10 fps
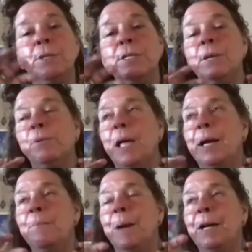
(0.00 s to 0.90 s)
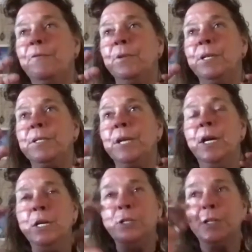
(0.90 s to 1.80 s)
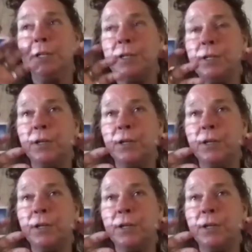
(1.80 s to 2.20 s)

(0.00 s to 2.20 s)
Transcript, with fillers: It's the applied mindfulness to